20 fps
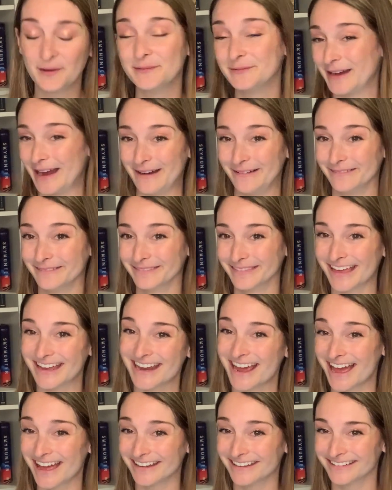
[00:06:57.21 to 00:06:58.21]
Wow, that
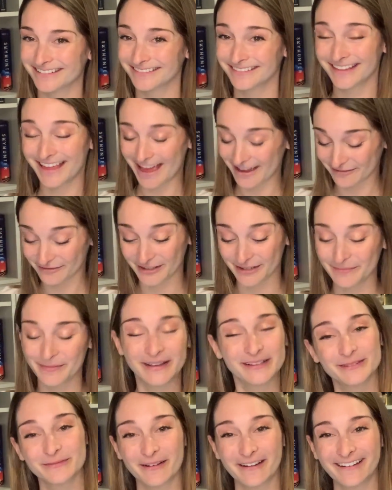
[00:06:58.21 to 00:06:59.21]
had every
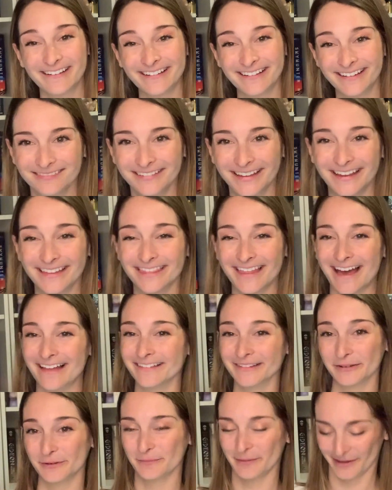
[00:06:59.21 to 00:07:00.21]
buzzword in that
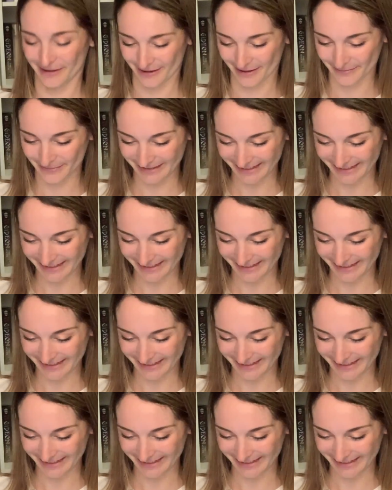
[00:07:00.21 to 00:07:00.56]
little blurb.